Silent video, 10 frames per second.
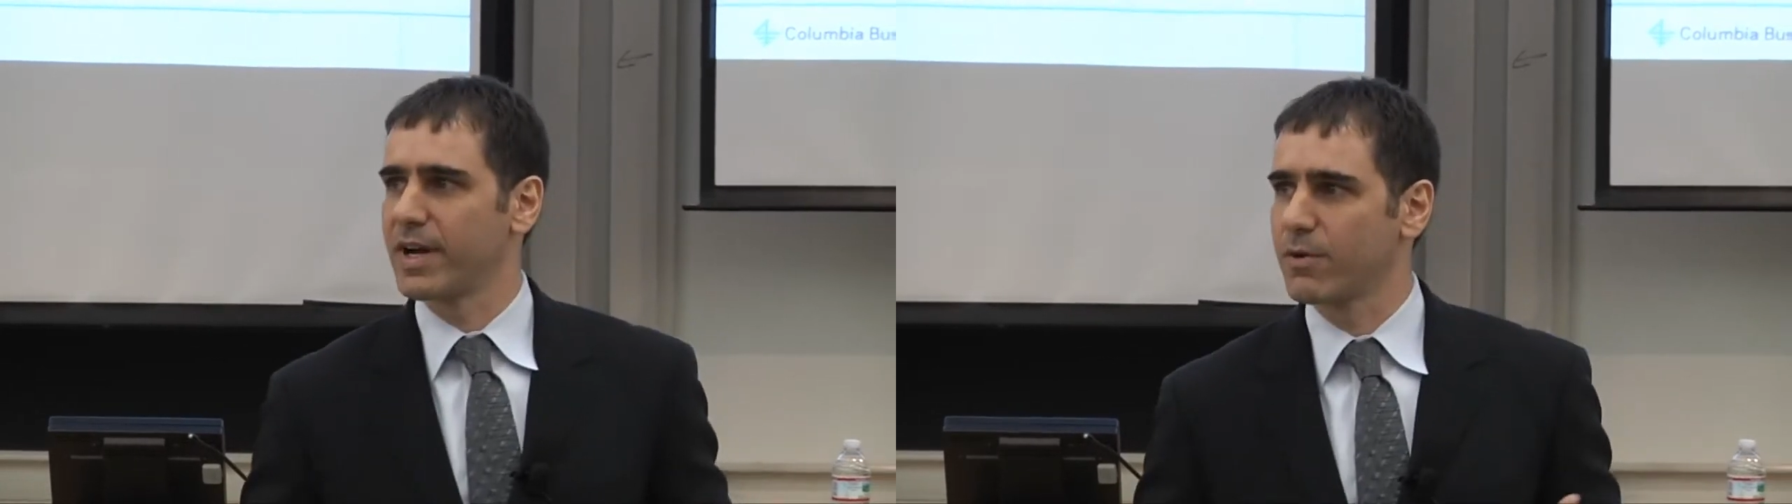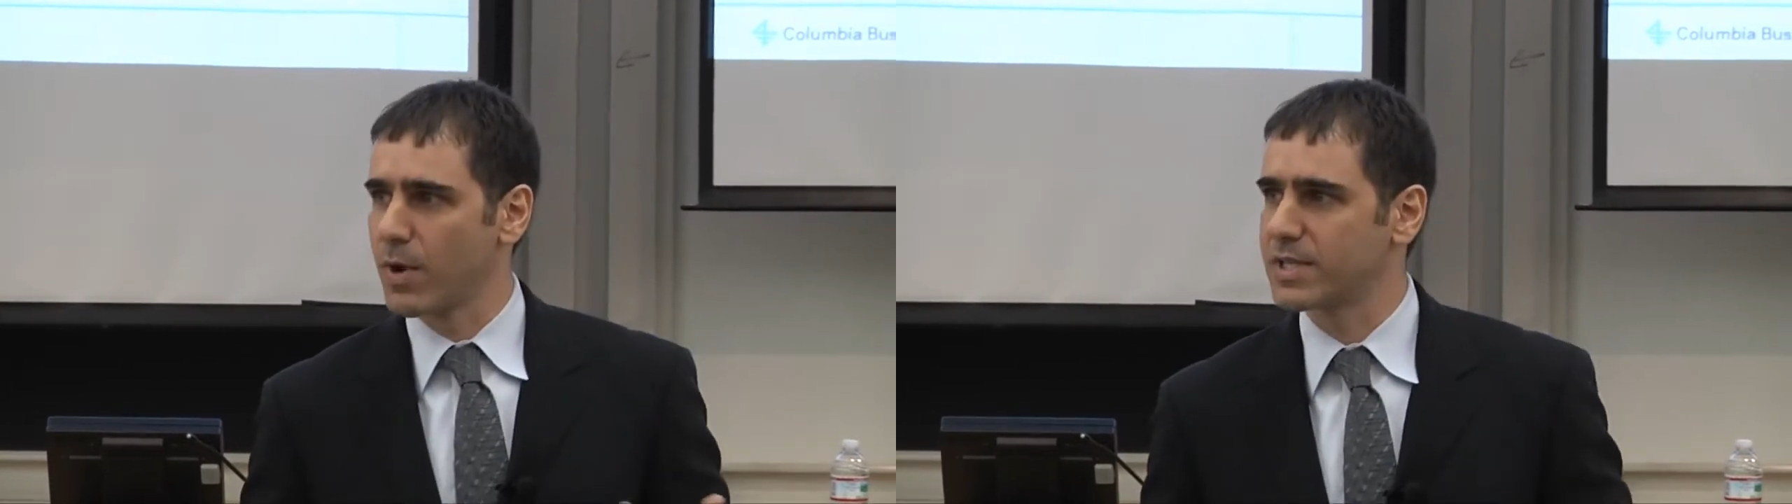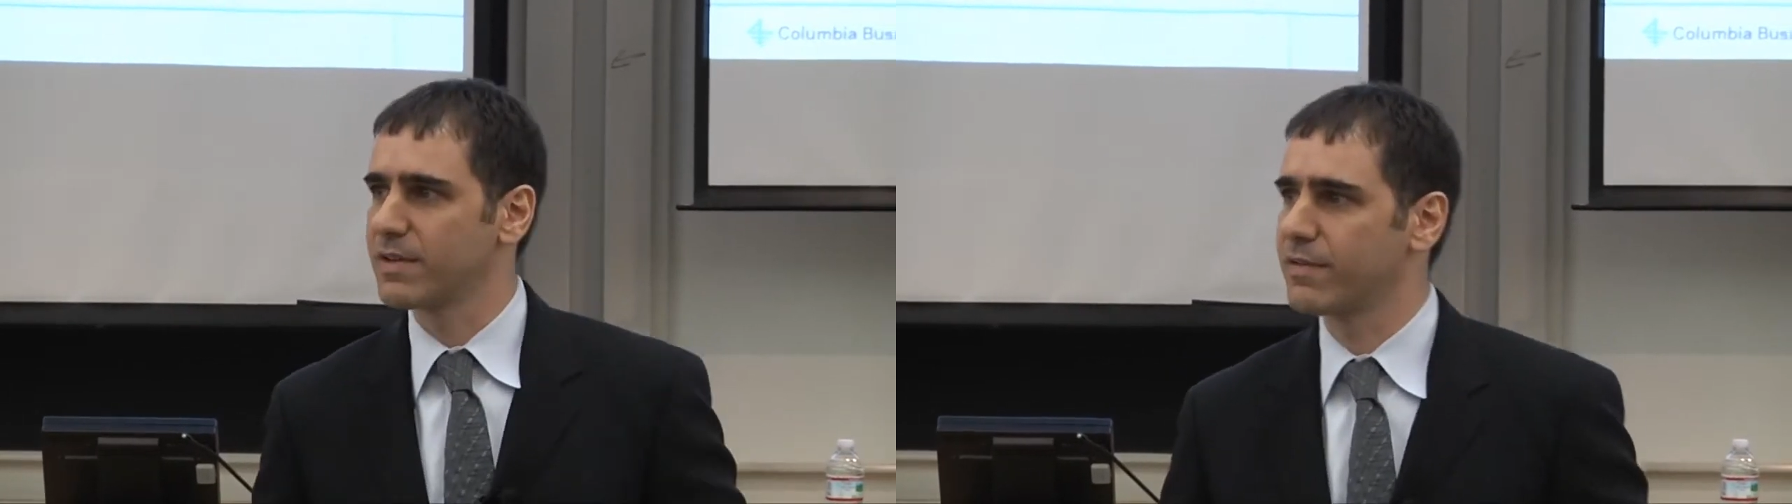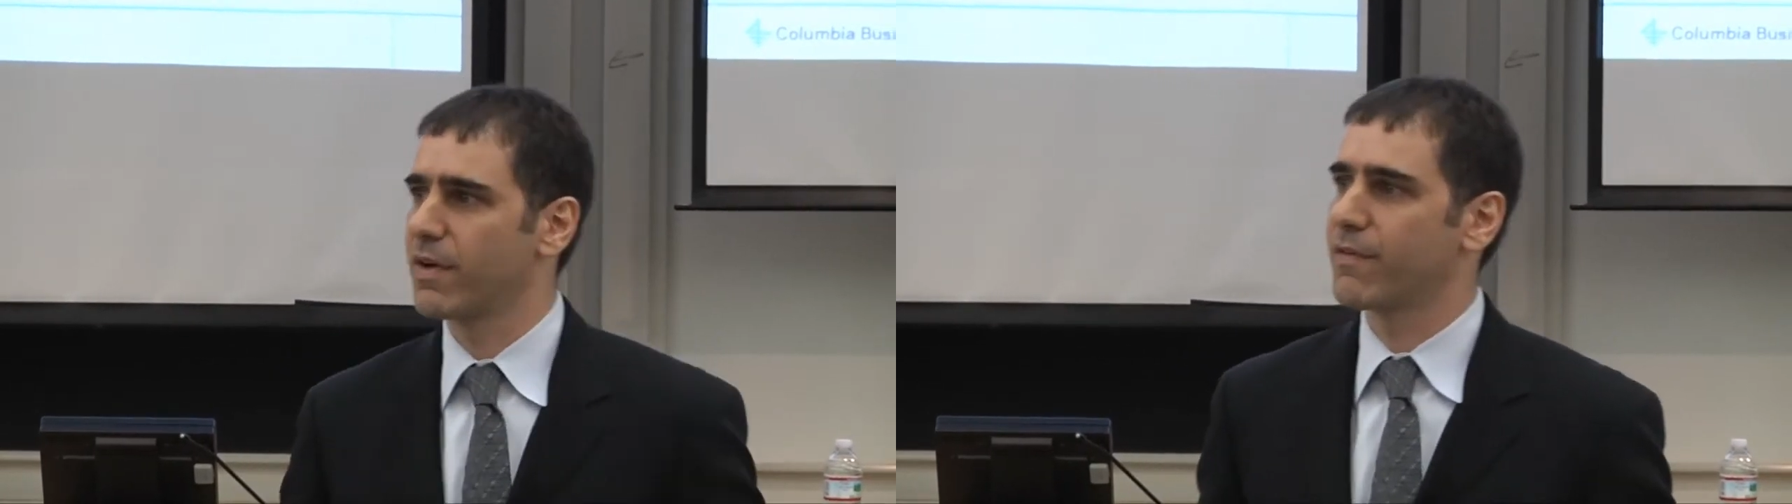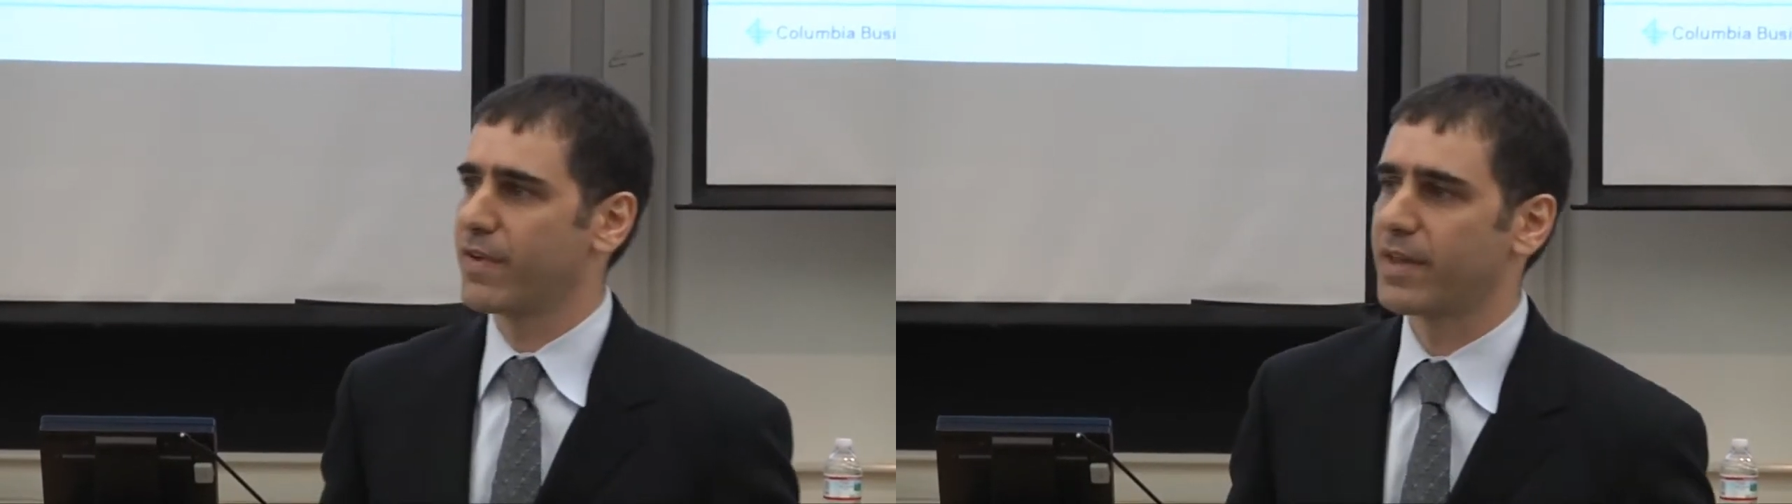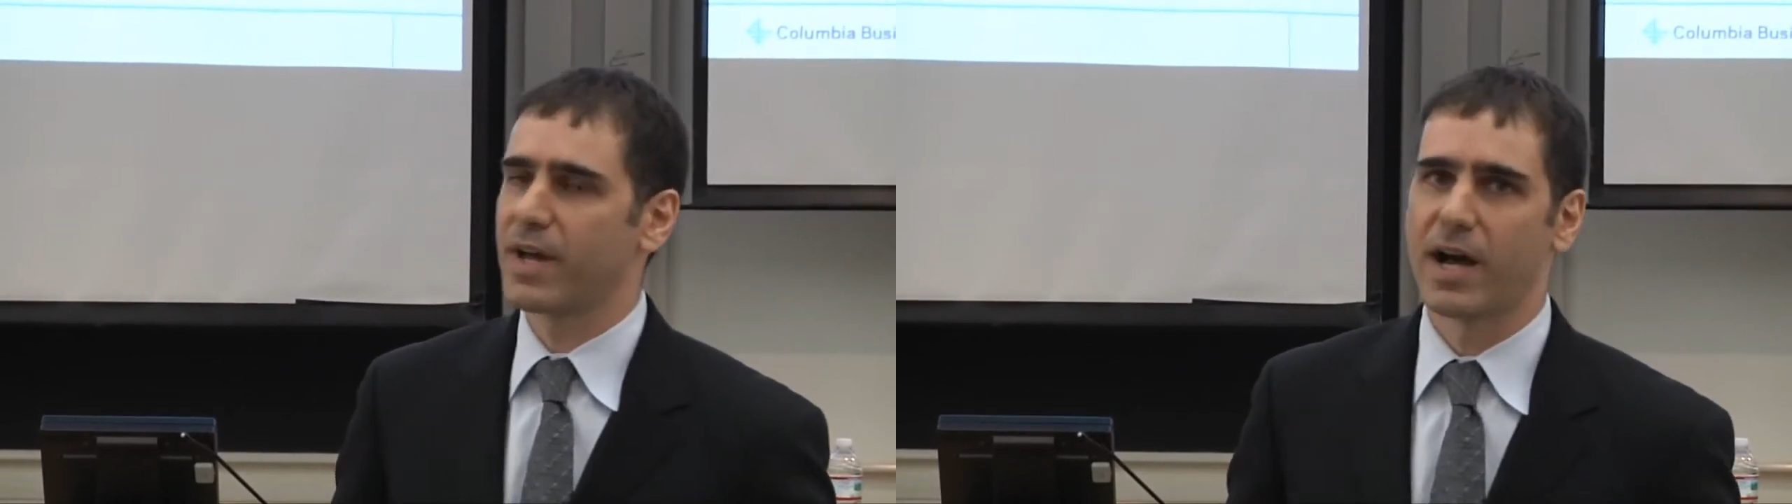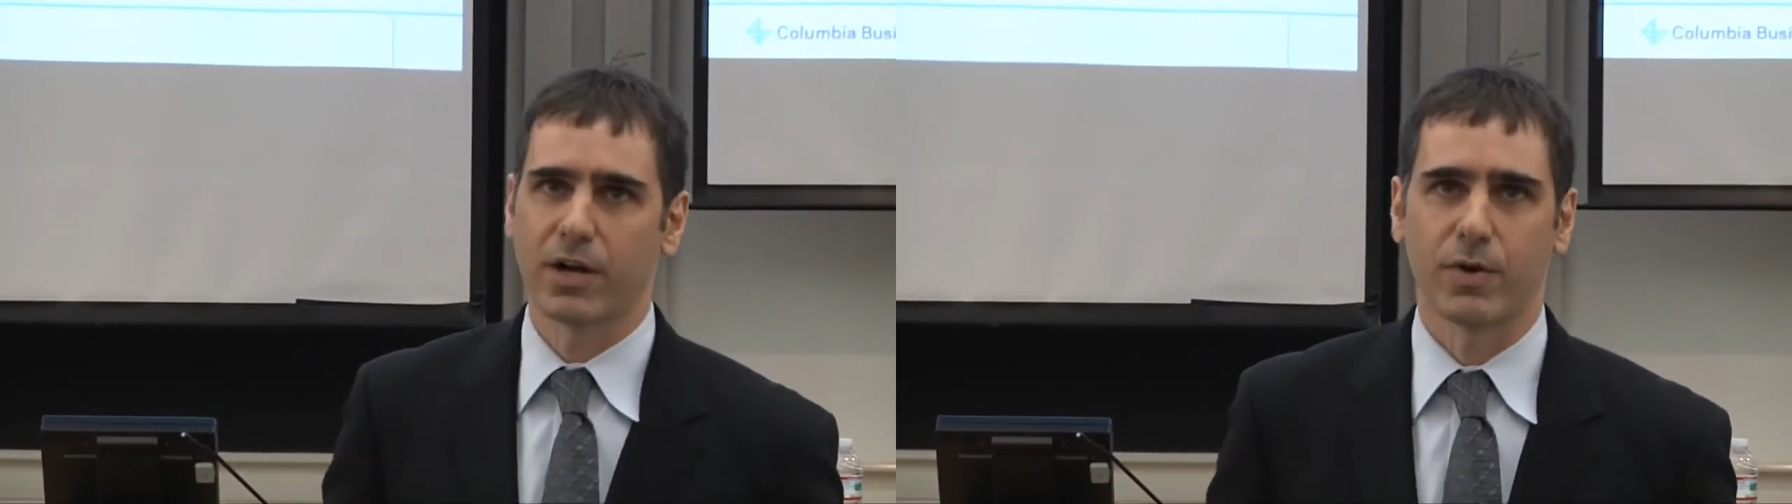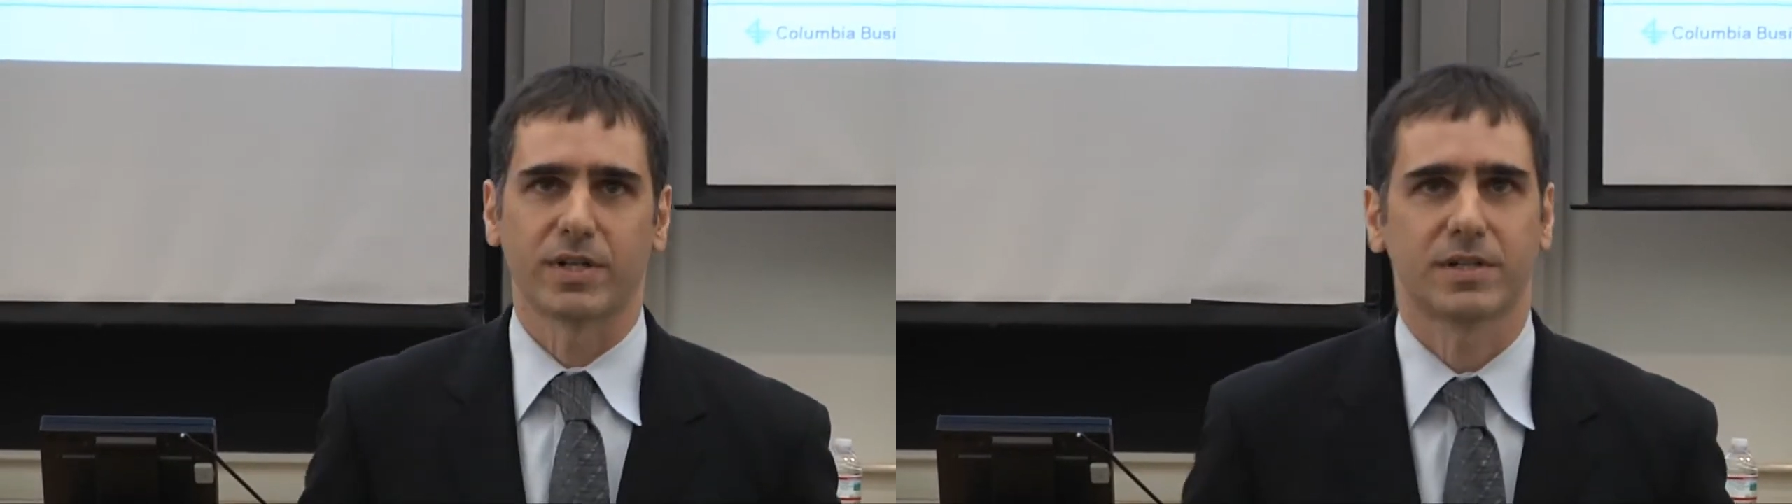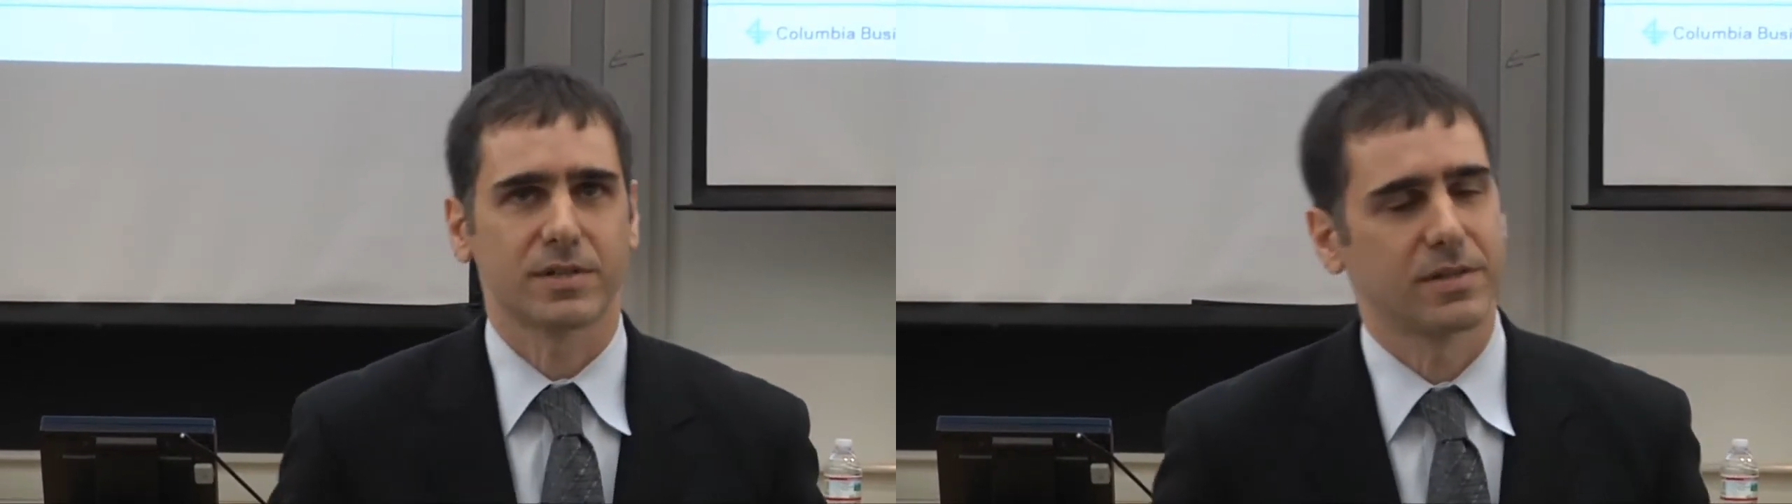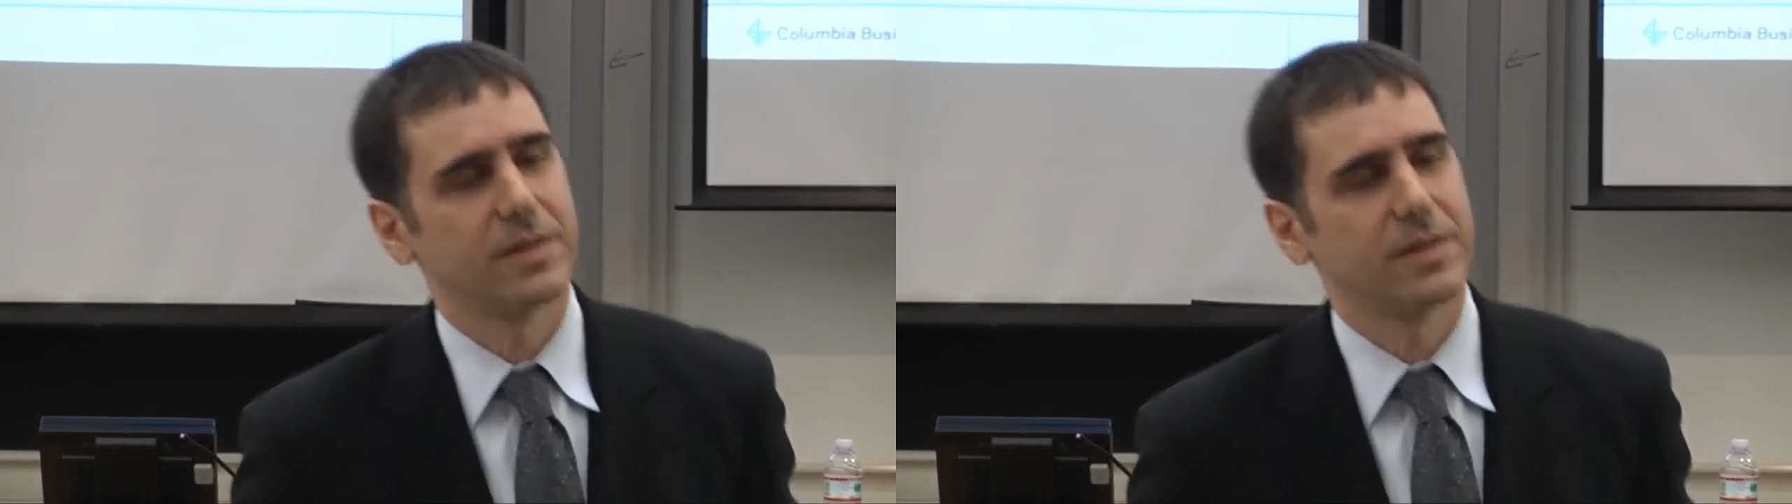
aggressive via the IRS.